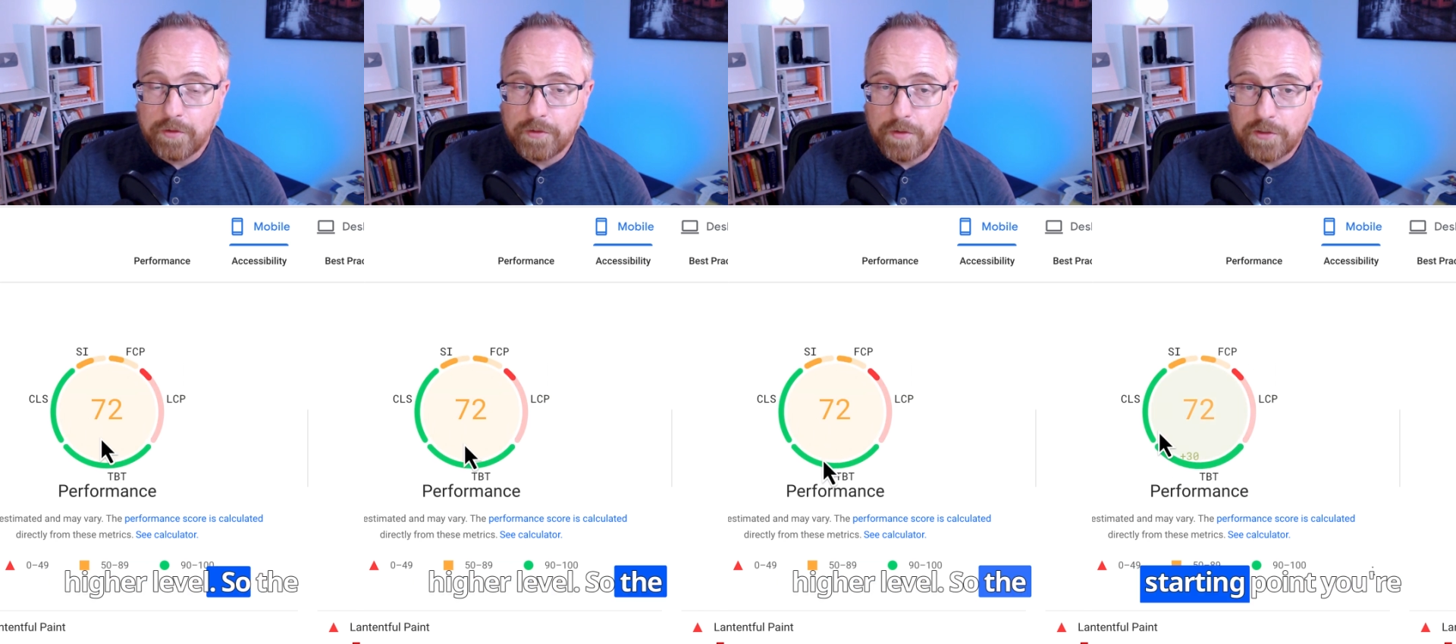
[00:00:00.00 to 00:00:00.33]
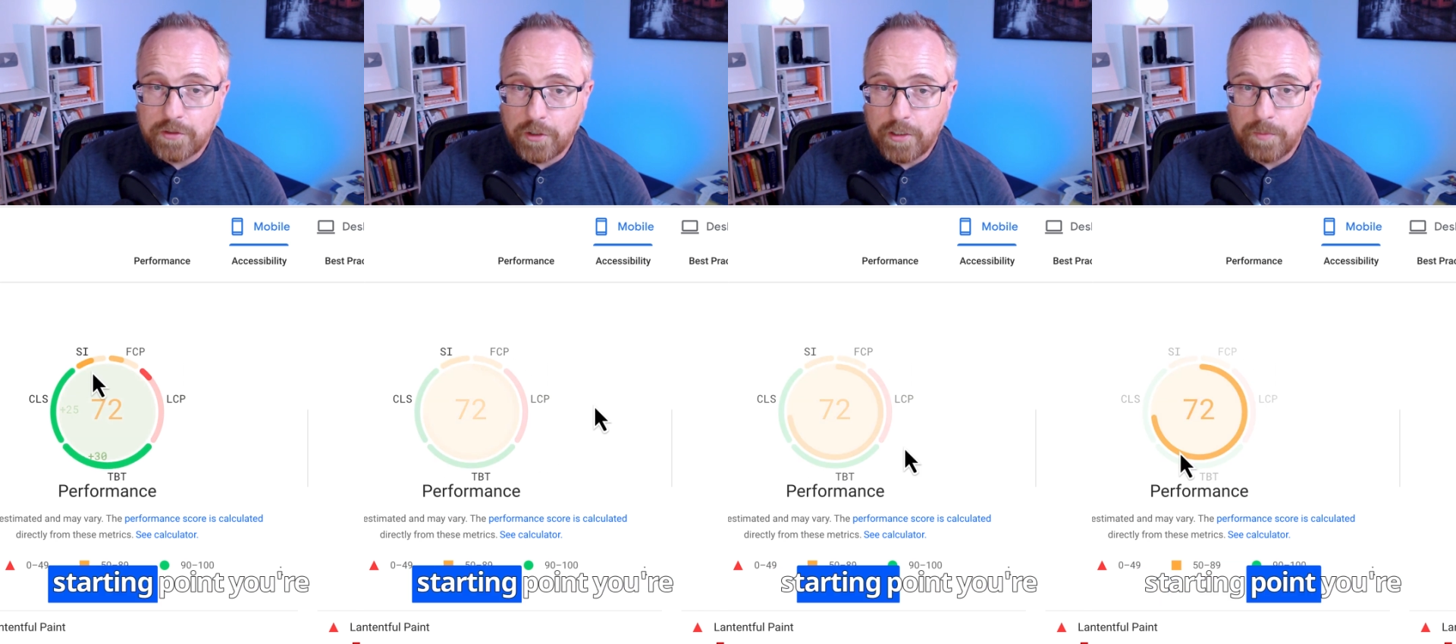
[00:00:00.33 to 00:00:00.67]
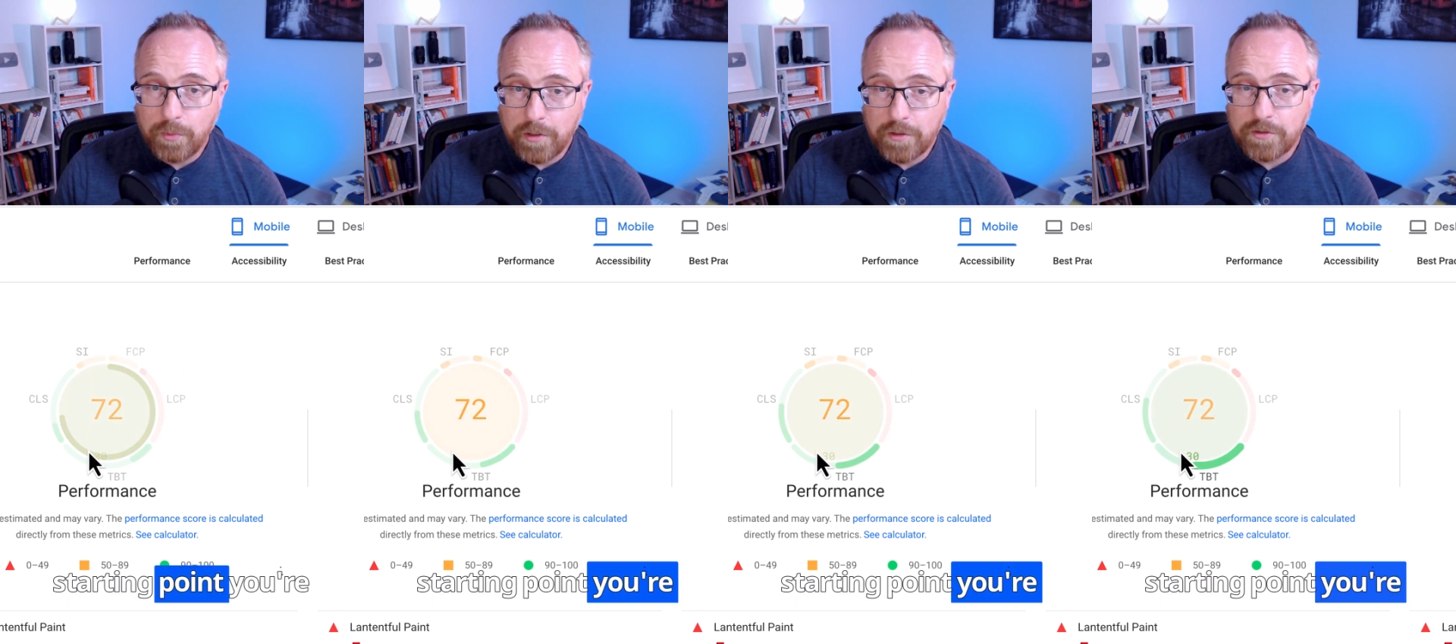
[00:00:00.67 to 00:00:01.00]
So the starting
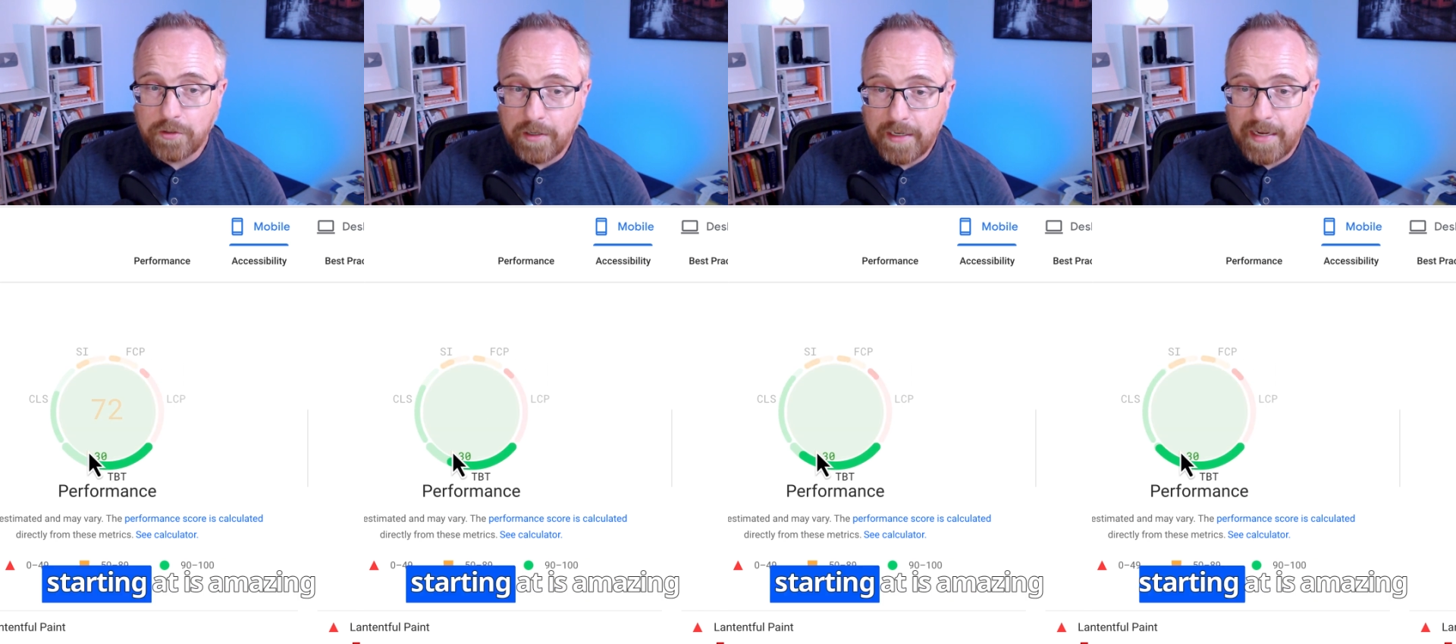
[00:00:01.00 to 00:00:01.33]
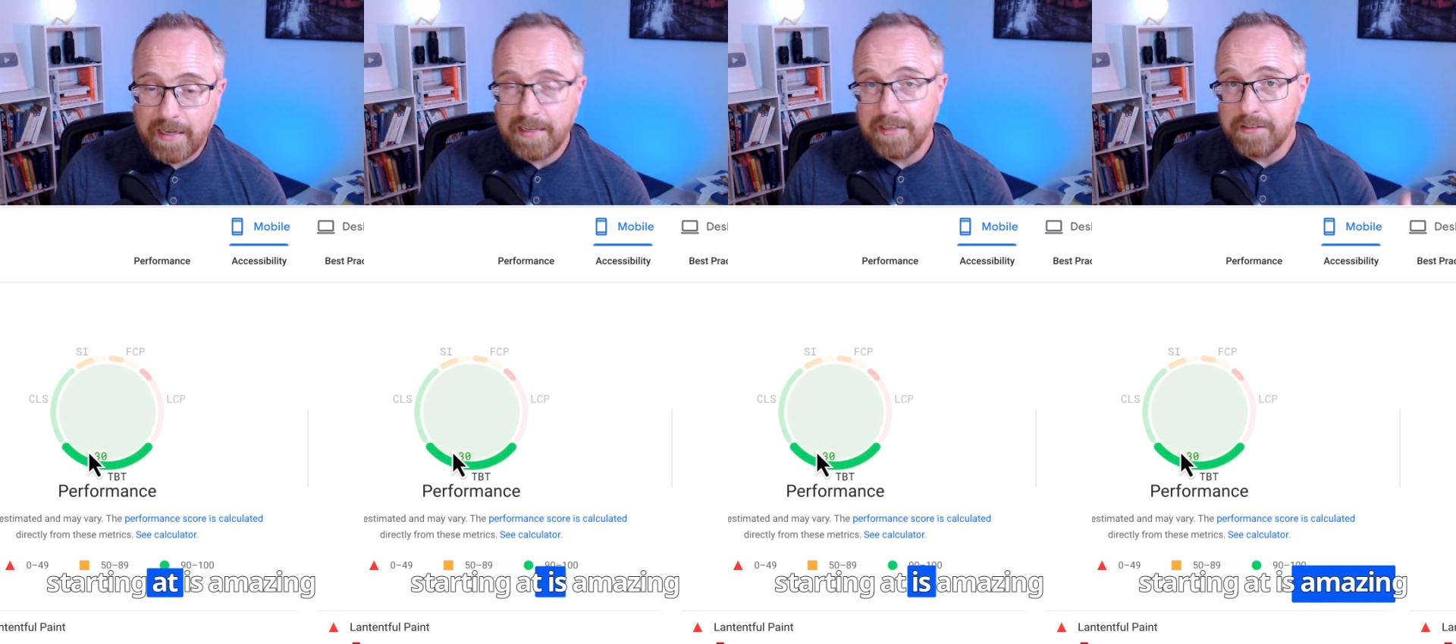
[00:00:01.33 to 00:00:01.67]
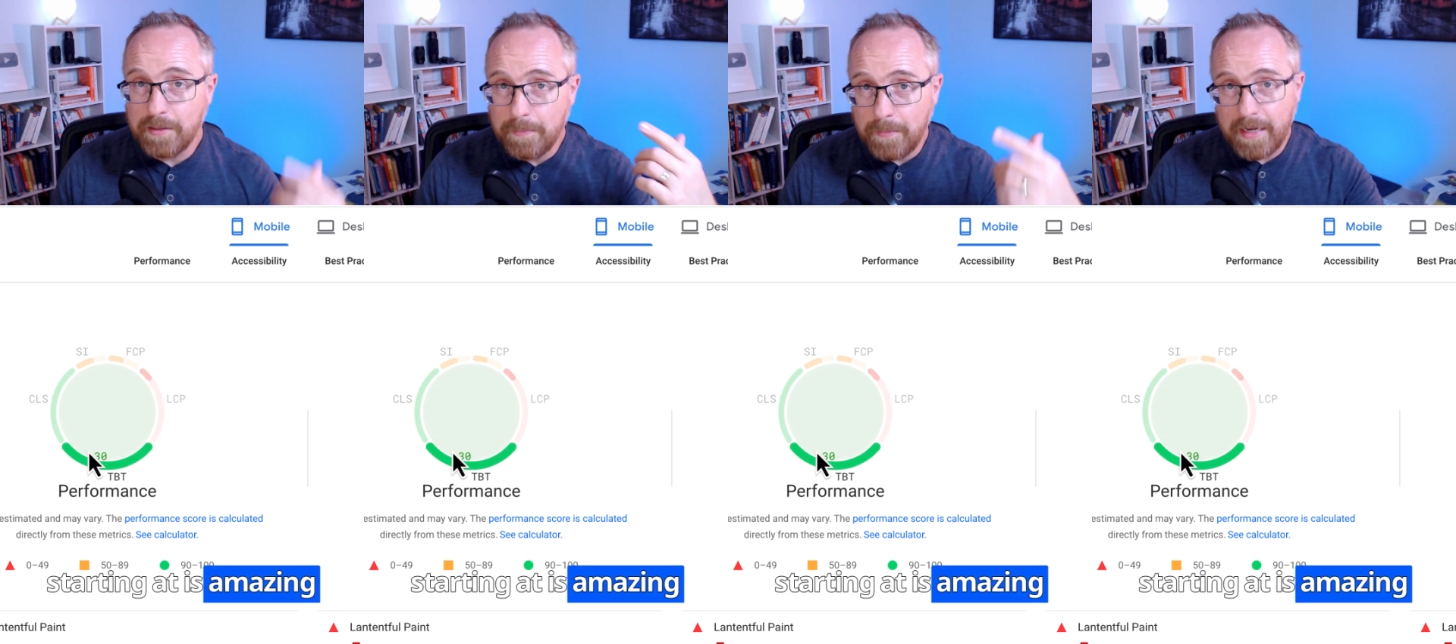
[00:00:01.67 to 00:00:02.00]
point you're starting at is
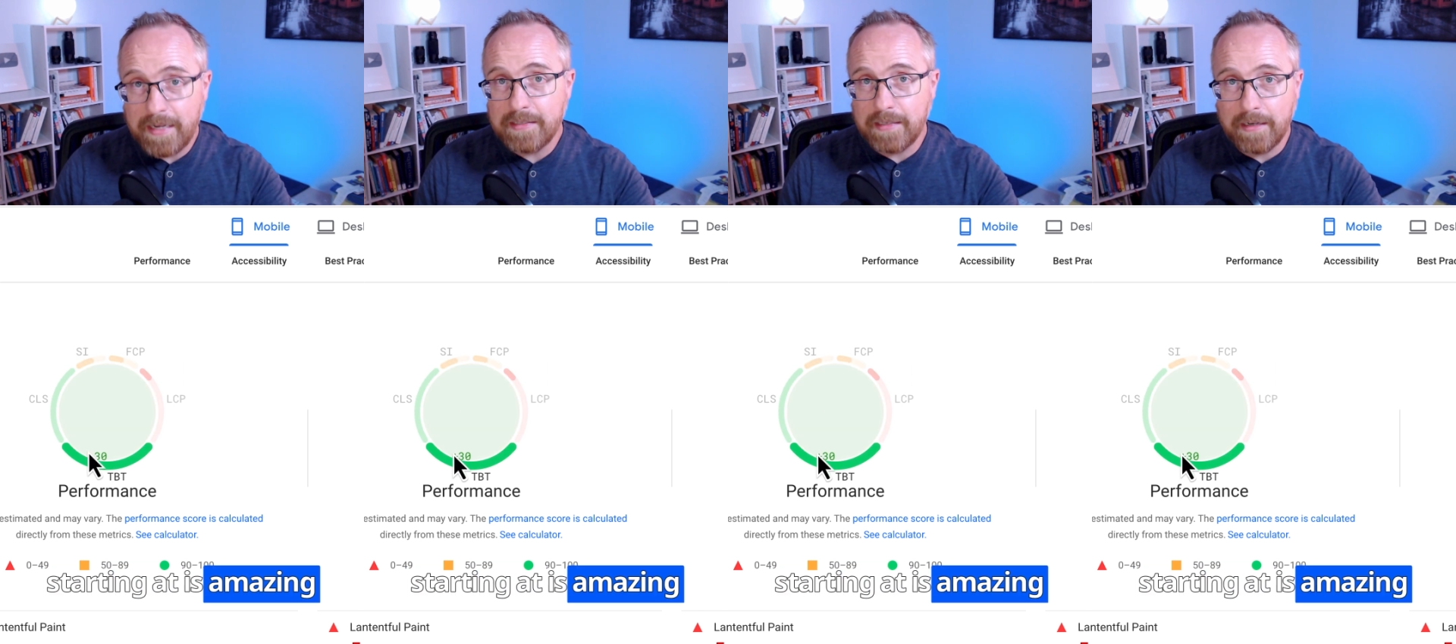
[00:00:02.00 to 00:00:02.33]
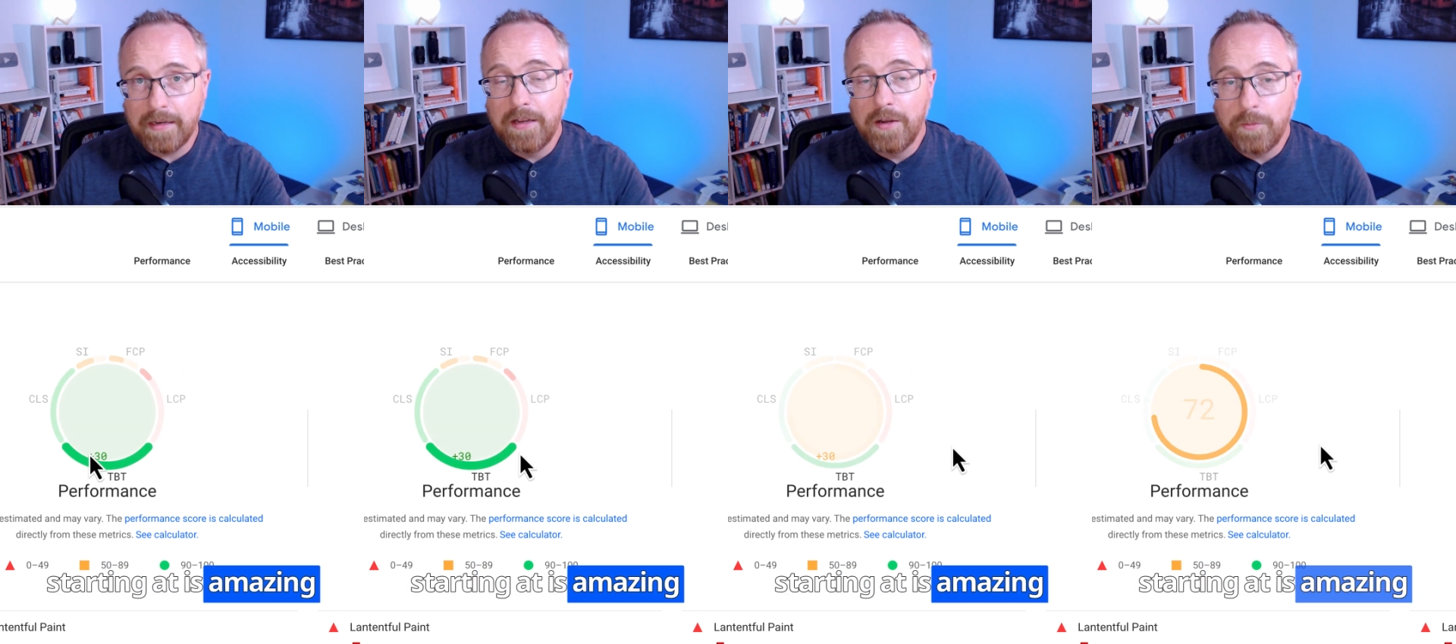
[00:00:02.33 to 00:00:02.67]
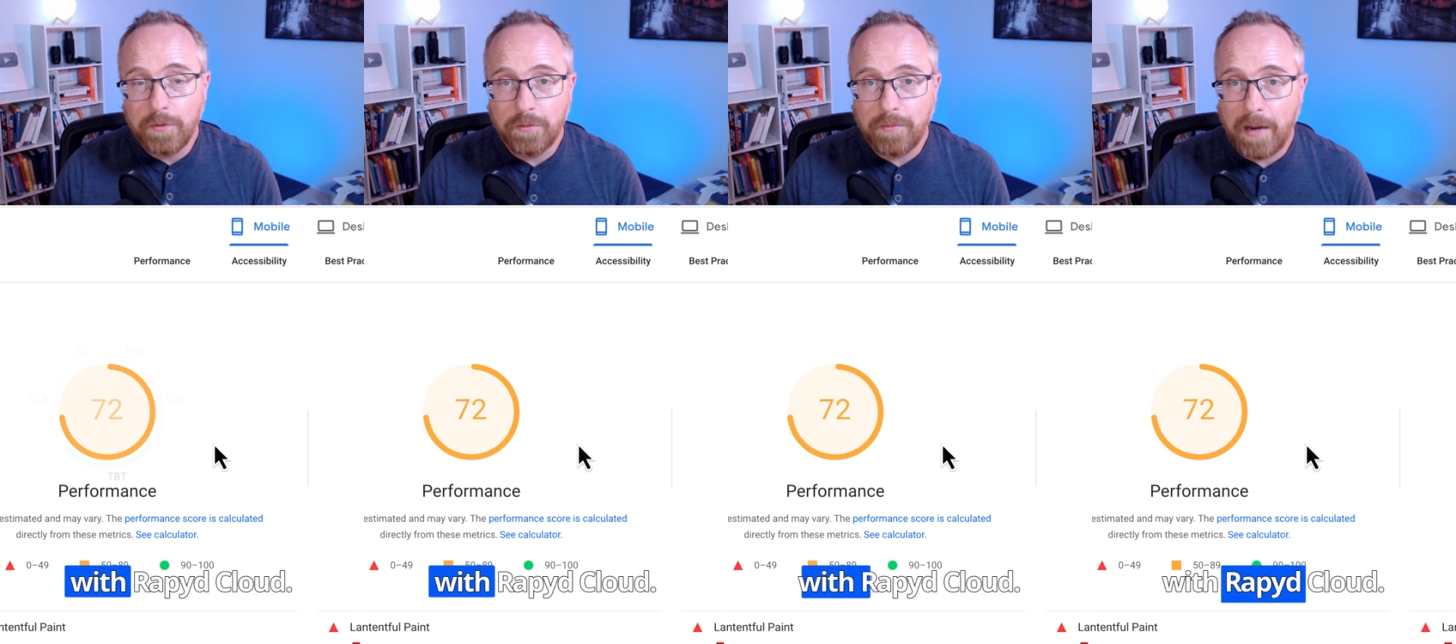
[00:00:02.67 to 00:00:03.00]
amazing
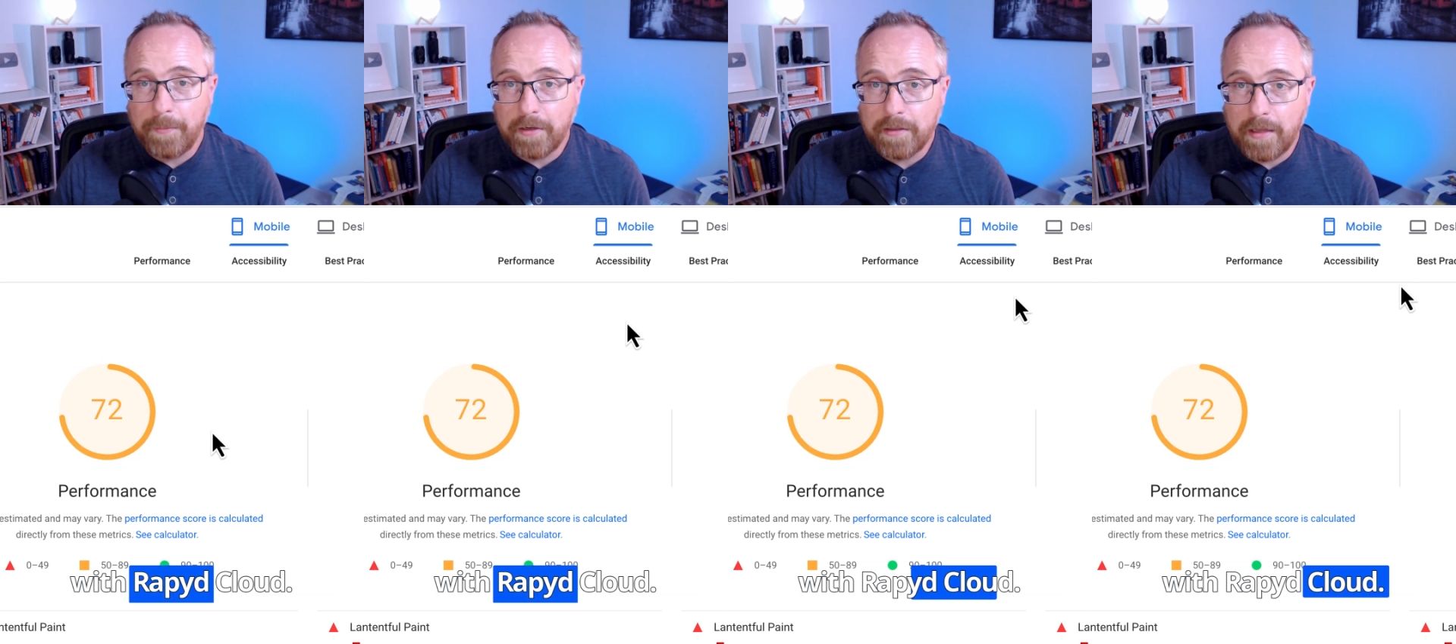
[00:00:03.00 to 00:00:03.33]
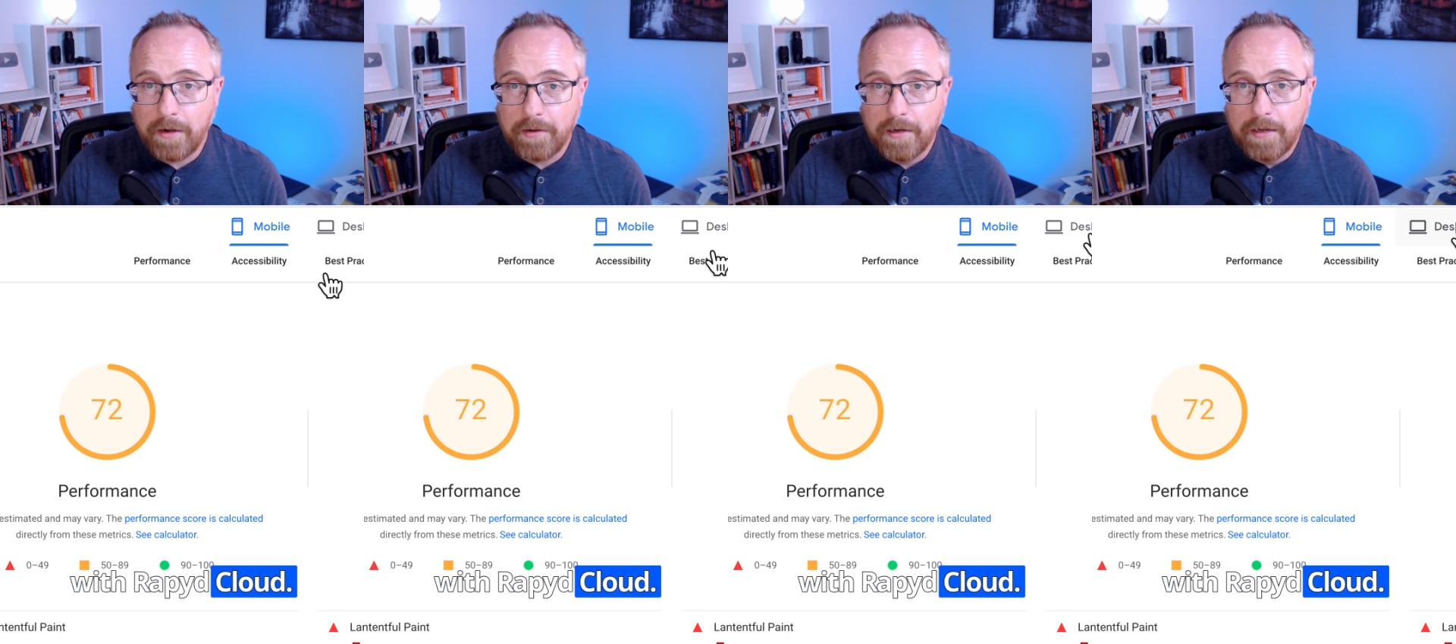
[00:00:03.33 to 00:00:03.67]
with Rapyd Cloud.